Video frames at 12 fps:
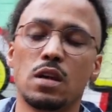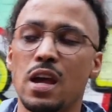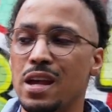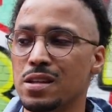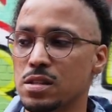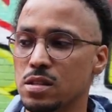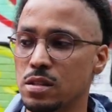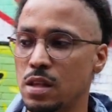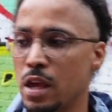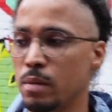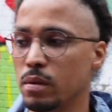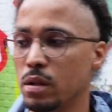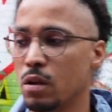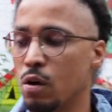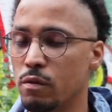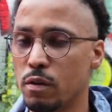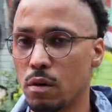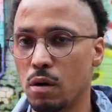as stable
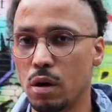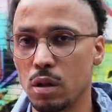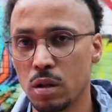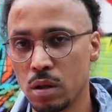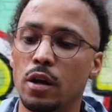overall.